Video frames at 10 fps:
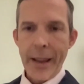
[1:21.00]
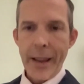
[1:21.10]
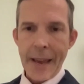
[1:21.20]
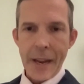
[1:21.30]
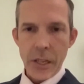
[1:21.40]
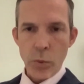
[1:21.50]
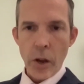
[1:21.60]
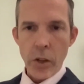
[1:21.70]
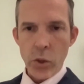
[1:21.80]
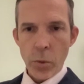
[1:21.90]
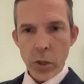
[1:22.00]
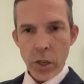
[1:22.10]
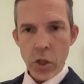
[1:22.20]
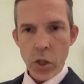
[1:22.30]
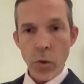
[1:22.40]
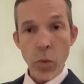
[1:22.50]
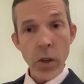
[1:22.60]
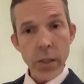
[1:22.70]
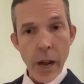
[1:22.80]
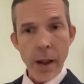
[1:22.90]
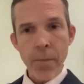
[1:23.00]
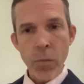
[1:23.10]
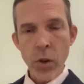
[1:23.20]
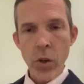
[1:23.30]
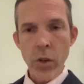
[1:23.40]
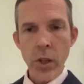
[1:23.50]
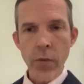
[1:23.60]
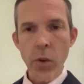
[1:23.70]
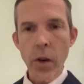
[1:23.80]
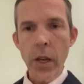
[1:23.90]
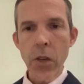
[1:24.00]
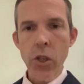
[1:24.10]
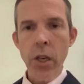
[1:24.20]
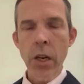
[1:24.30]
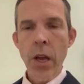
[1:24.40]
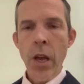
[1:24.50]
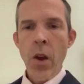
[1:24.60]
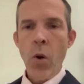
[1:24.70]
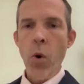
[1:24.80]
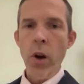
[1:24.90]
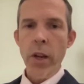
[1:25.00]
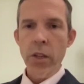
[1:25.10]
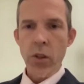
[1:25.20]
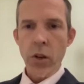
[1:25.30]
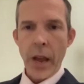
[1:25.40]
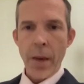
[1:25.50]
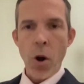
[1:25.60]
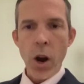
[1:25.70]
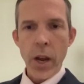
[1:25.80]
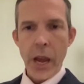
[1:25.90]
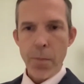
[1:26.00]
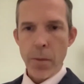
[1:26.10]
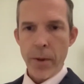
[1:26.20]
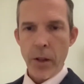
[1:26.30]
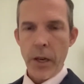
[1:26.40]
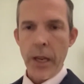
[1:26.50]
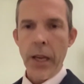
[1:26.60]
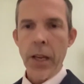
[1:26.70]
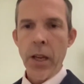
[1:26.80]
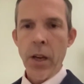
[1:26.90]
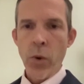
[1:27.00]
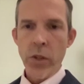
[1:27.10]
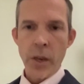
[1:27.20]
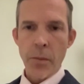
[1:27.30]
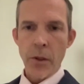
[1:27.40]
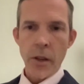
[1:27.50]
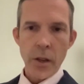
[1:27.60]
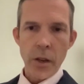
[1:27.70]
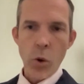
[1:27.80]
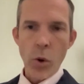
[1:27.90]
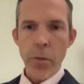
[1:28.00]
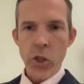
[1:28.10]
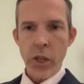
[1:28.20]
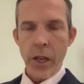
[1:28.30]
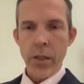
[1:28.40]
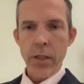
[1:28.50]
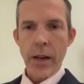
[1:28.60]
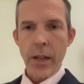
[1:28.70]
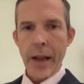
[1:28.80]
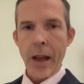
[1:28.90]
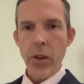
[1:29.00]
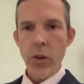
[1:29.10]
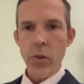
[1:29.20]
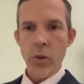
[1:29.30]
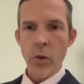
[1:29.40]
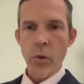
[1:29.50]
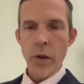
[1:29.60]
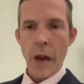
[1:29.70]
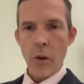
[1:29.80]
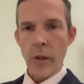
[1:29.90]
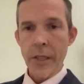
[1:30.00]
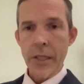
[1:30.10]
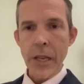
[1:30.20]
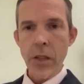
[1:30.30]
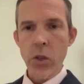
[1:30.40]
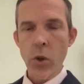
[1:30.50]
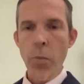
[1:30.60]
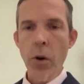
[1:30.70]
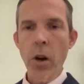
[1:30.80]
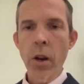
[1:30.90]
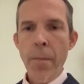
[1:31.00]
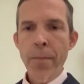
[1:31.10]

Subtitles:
again, as well as normal tissue in real time when you're delivering the radiation? Or is there MR capability with some of the newer machines that allow you to not only see the tumor,